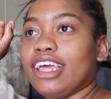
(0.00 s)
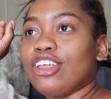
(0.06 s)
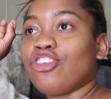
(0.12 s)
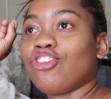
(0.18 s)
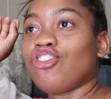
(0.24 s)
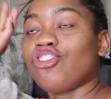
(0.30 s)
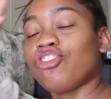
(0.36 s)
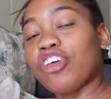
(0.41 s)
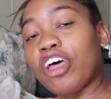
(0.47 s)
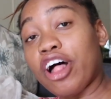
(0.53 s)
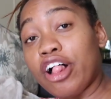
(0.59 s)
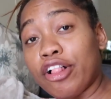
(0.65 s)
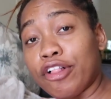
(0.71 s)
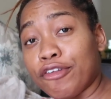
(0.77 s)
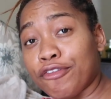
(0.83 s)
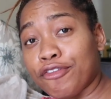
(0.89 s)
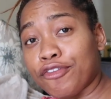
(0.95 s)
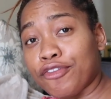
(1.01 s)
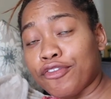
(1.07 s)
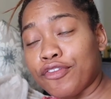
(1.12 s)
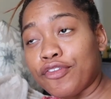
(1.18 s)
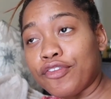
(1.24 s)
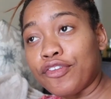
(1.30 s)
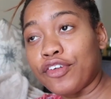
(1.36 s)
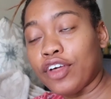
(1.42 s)
shelf,
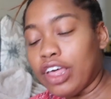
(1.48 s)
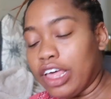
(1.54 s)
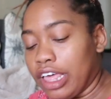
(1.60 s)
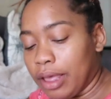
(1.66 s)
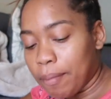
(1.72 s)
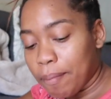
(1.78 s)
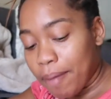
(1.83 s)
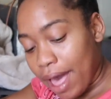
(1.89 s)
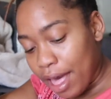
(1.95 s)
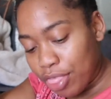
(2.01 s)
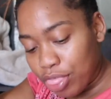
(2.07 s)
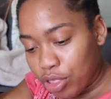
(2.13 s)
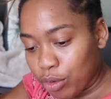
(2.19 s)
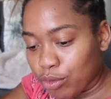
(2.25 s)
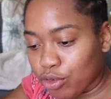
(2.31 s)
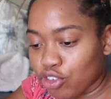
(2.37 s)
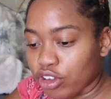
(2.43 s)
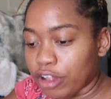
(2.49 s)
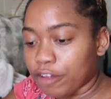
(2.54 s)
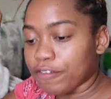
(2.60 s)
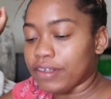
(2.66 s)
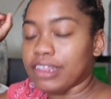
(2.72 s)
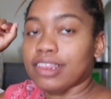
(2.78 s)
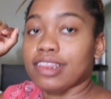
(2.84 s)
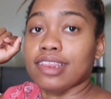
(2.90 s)
bathroom
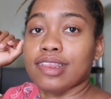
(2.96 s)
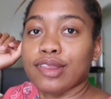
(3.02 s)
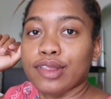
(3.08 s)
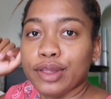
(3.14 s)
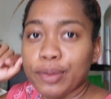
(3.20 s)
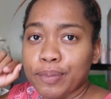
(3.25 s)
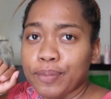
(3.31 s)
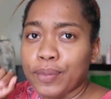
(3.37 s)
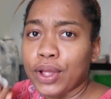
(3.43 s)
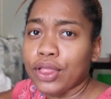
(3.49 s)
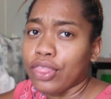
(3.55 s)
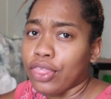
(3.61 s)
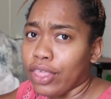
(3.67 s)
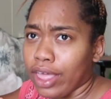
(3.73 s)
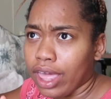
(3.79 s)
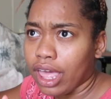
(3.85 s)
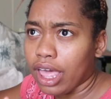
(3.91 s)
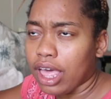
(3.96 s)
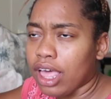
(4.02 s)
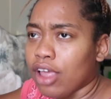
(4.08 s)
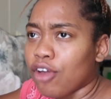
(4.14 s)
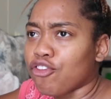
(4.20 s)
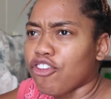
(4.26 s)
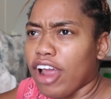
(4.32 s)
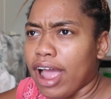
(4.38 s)
shelving system thing,
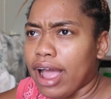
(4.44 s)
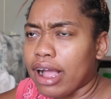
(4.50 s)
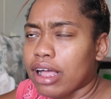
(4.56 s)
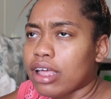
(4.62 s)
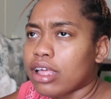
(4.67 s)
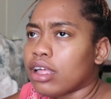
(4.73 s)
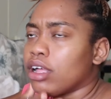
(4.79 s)
rack,